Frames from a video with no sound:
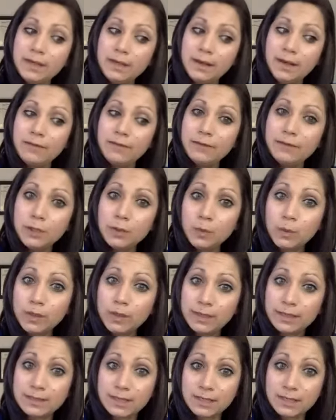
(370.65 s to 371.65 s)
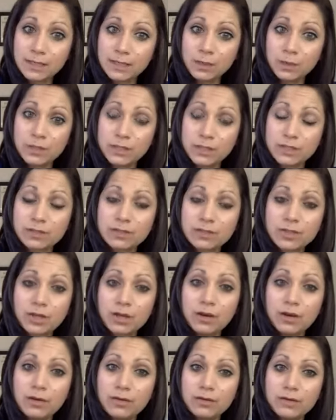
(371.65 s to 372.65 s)
If you were conducting research on
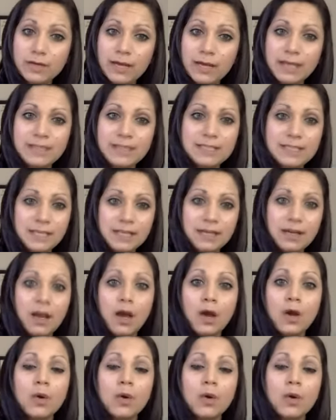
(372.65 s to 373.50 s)
COVID-19,